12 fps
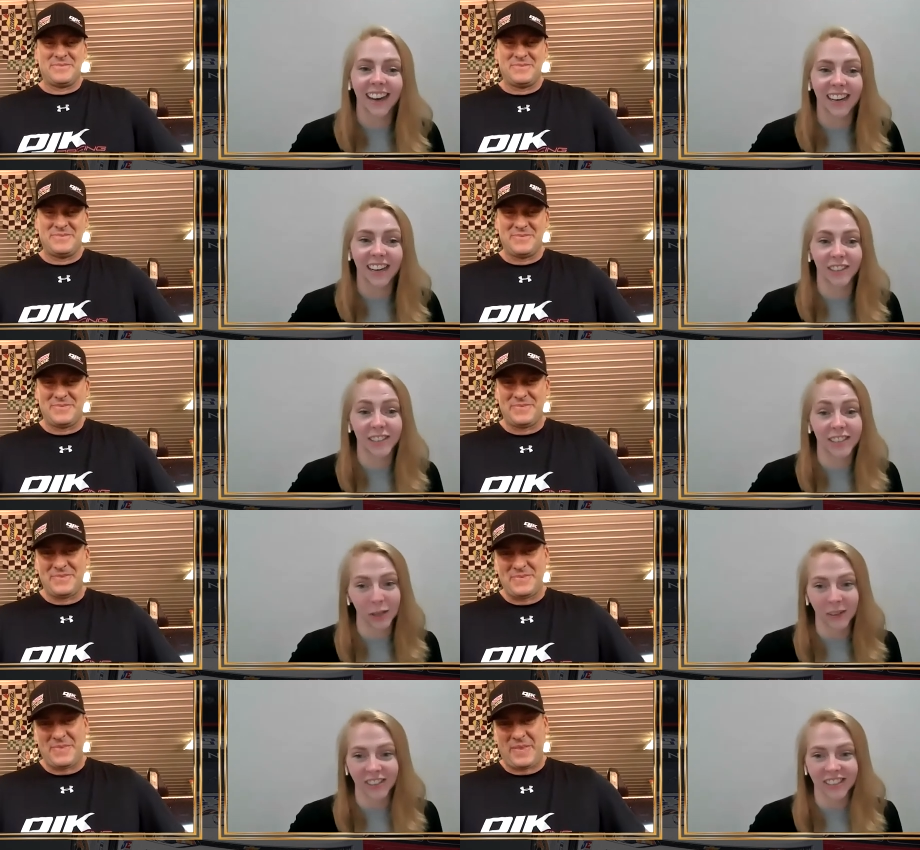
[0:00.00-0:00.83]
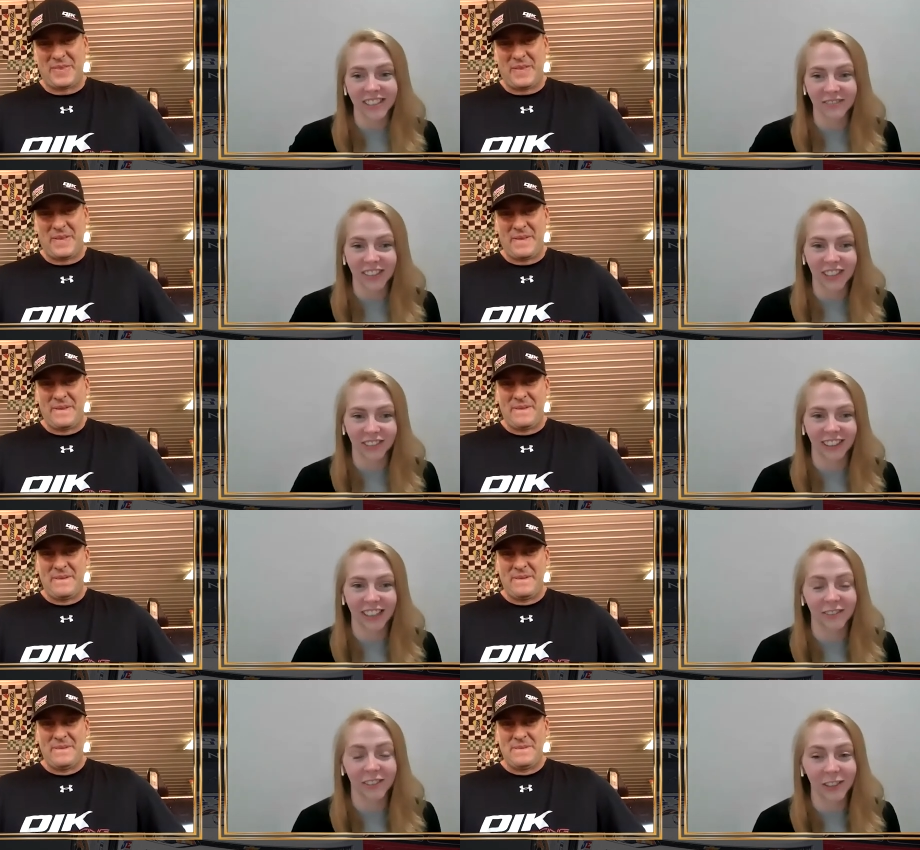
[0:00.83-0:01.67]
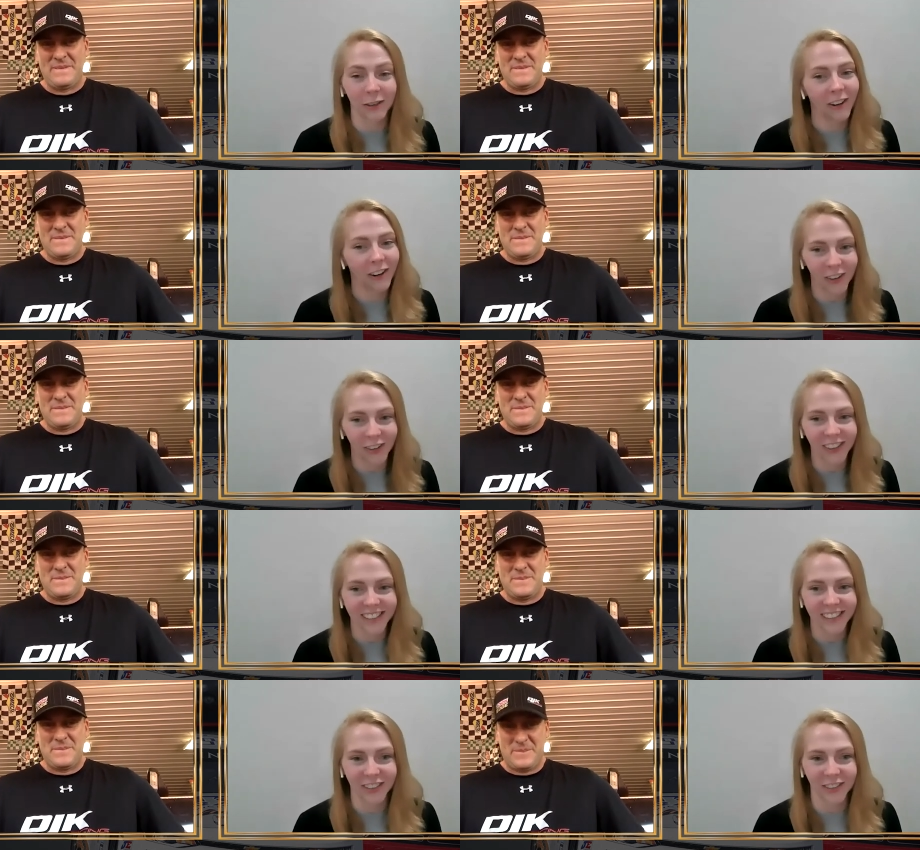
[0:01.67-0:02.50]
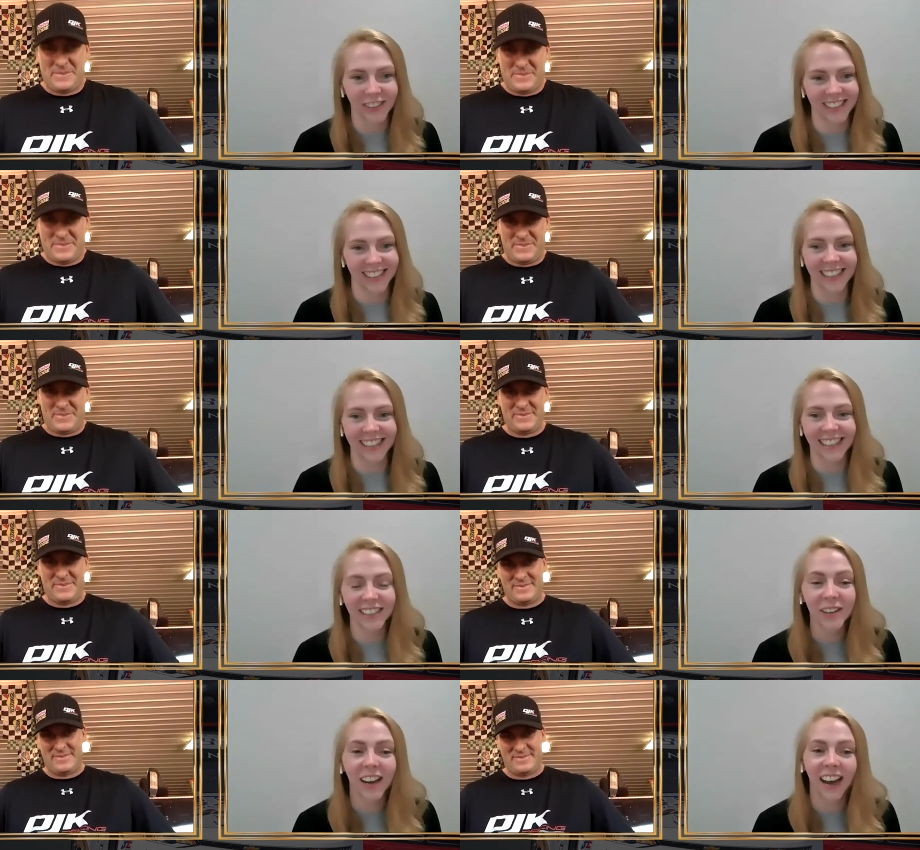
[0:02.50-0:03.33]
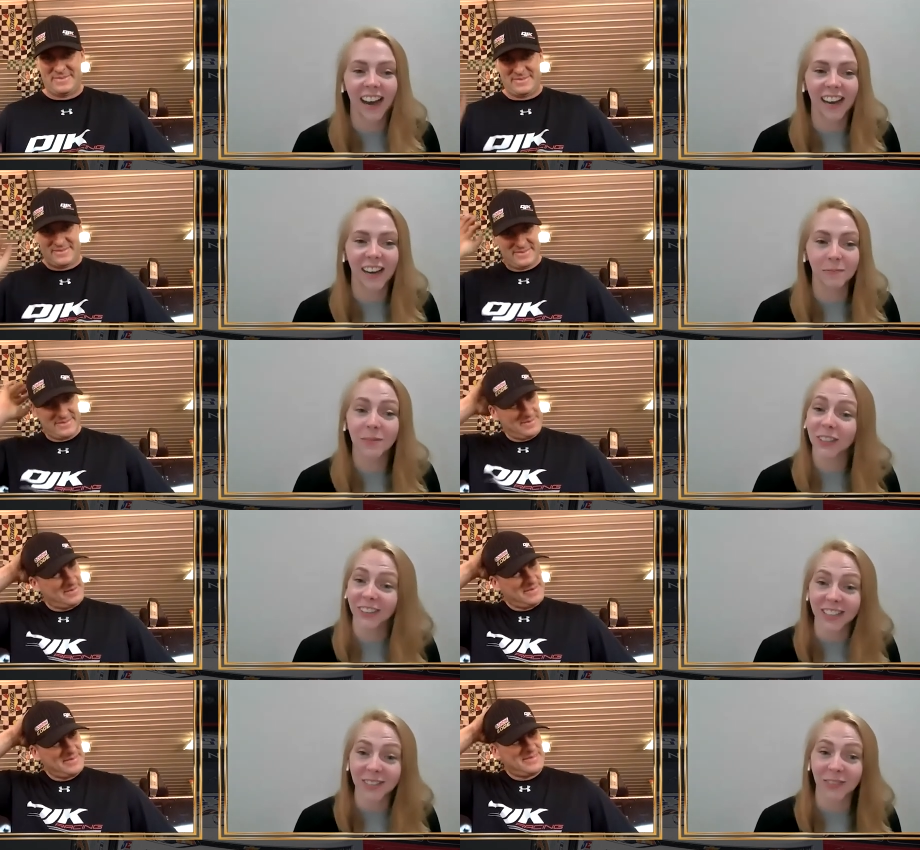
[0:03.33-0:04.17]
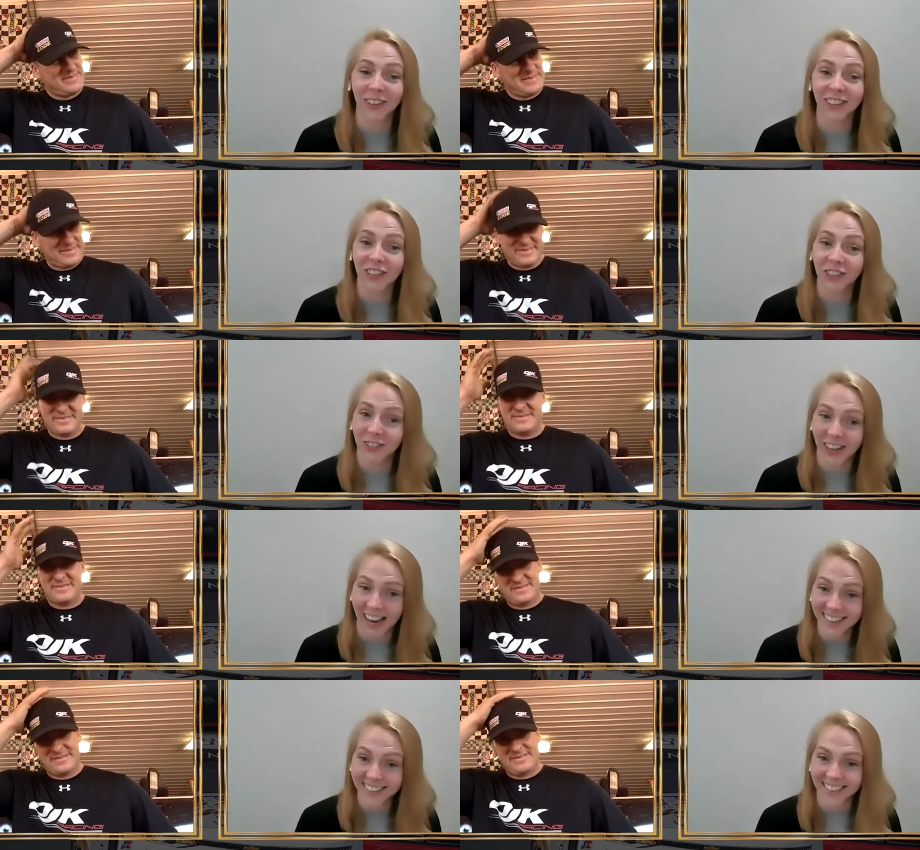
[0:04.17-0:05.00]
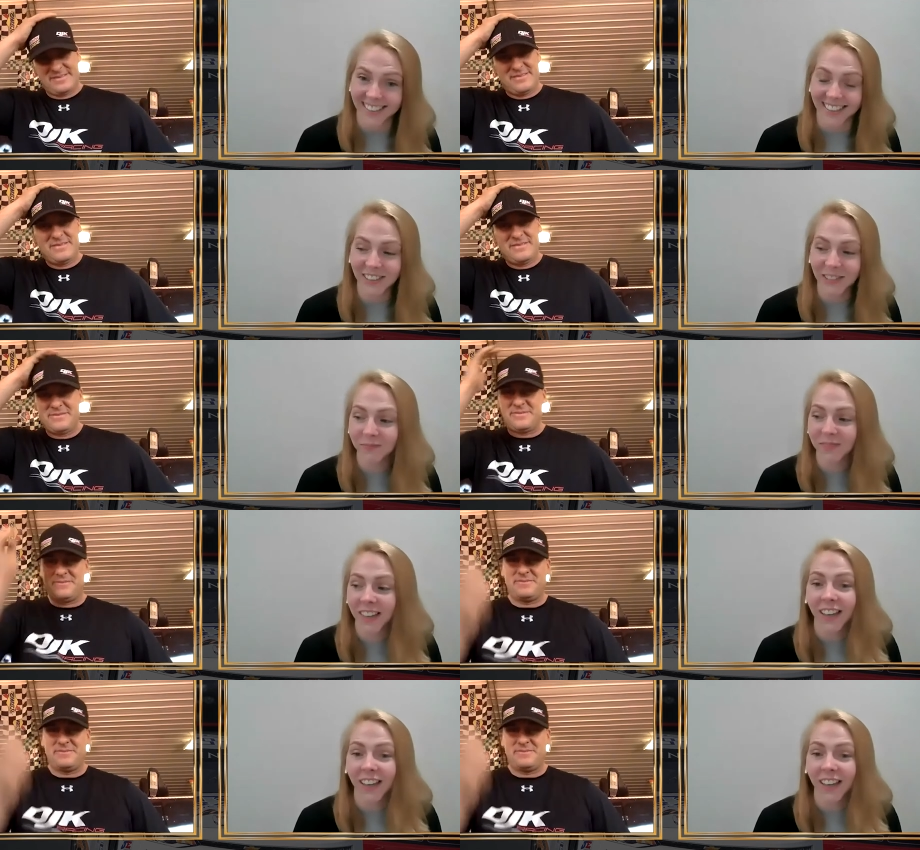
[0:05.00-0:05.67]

Speaker 1: Uh, celebrations in Victory Lane with you are always so exciting. Um, so let's move on to Jukasa.